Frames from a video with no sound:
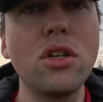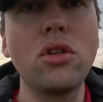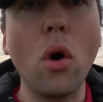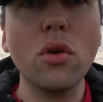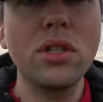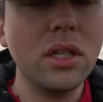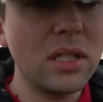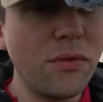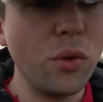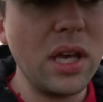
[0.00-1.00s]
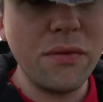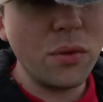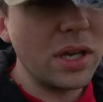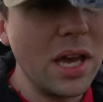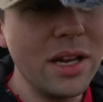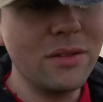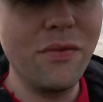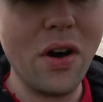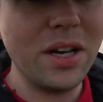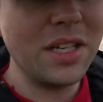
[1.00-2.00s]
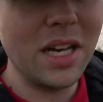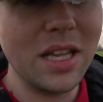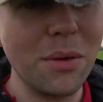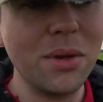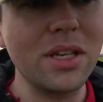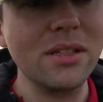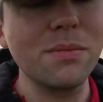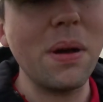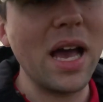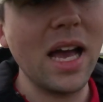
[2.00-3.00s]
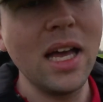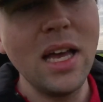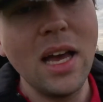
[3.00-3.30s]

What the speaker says: doctors if we can find any that we can spare,